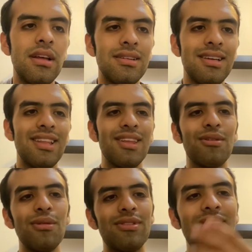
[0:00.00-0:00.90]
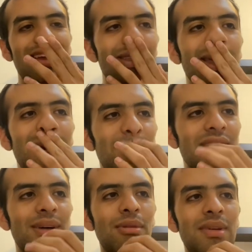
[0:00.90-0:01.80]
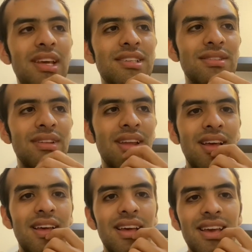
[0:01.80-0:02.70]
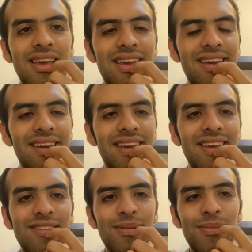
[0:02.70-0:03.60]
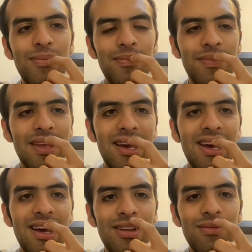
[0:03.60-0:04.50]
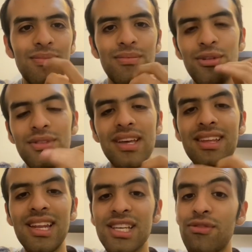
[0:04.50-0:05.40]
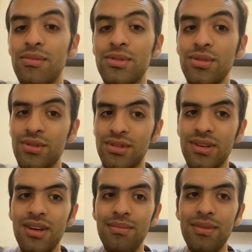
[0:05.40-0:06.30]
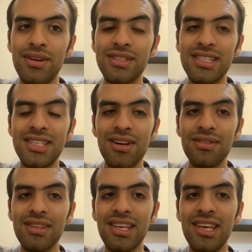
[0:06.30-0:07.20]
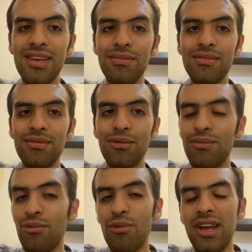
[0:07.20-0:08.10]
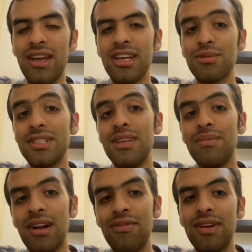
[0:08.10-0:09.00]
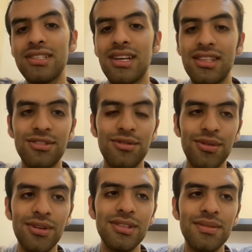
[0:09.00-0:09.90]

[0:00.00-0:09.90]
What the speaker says: And the cool thing about Abomination, he is protecting us from Zeus, because the second he XYZ battle phase and destroys,